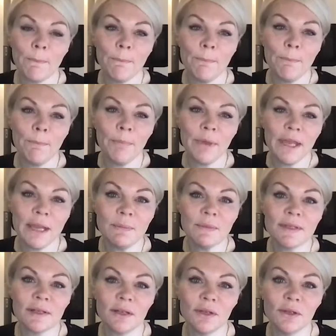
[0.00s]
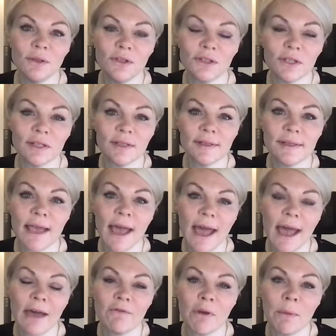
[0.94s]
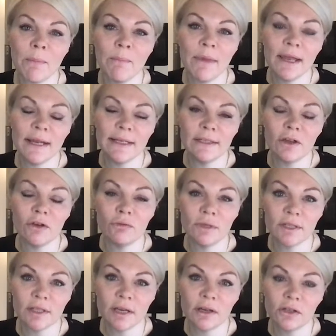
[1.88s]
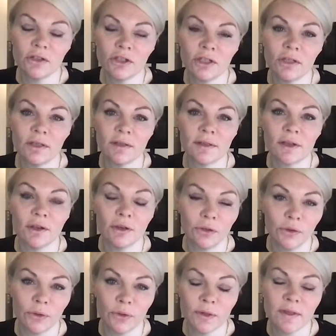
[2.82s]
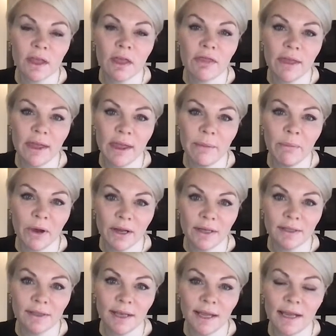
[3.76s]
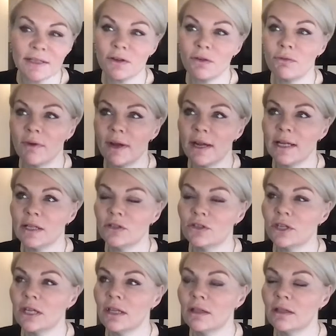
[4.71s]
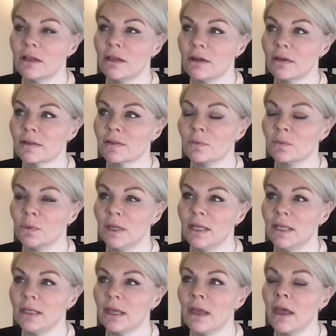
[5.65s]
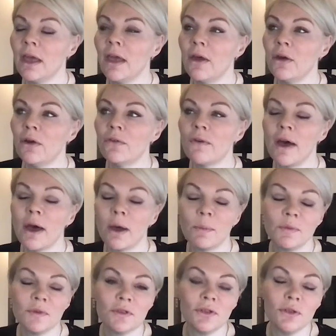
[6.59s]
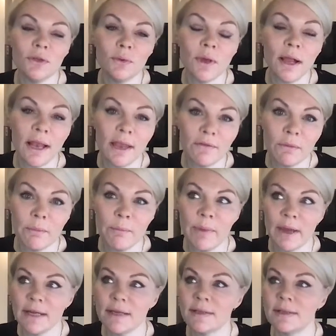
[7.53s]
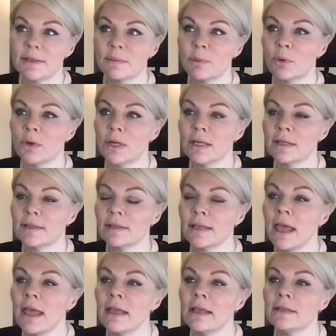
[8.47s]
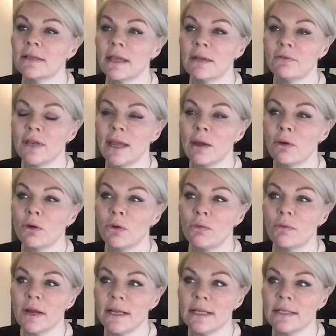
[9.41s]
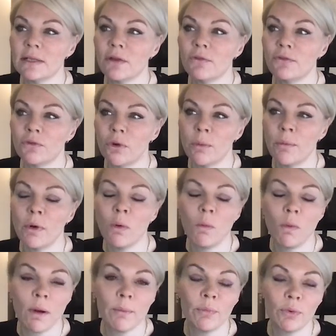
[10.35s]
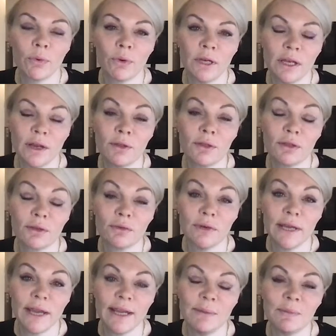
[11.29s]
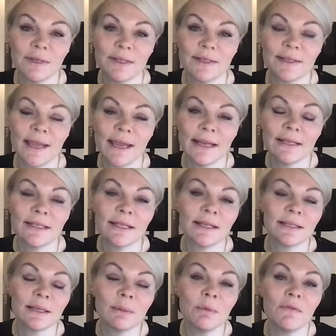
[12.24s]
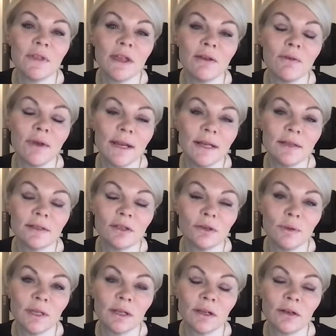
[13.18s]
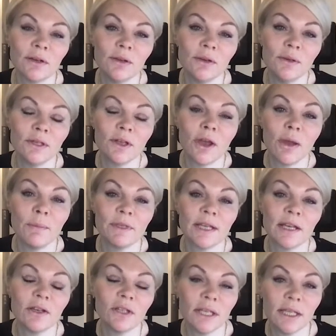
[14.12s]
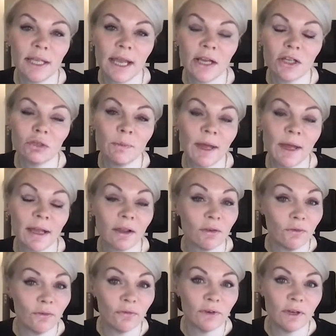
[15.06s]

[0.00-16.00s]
BM Solutions have made reductions across their buy-to-let range in the last week of up to 11 basis points. So they've now got rates from 1.38%, and some of their rates do include potentially cashback and free